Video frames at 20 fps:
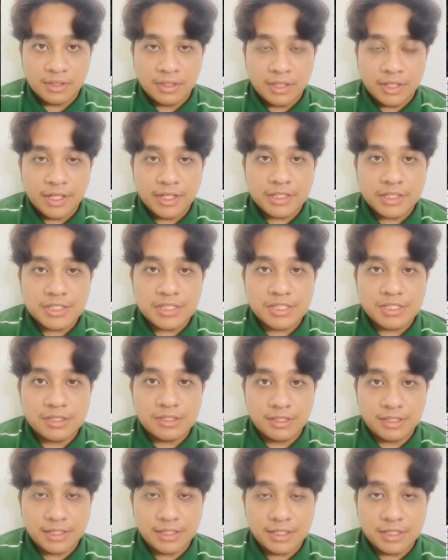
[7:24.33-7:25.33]

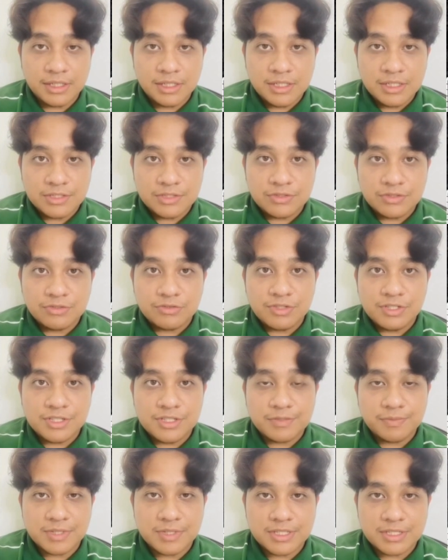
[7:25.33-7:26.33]
Additionally, students
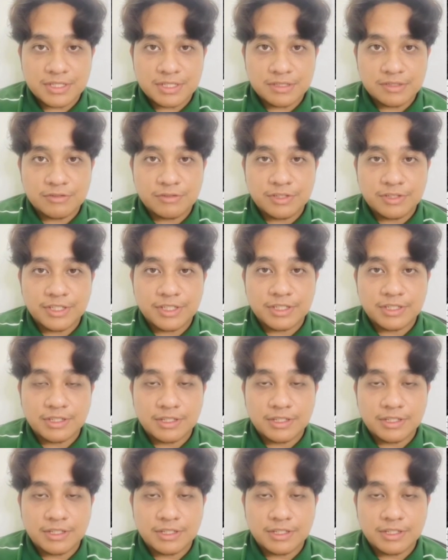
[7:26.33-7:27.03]
mastered critical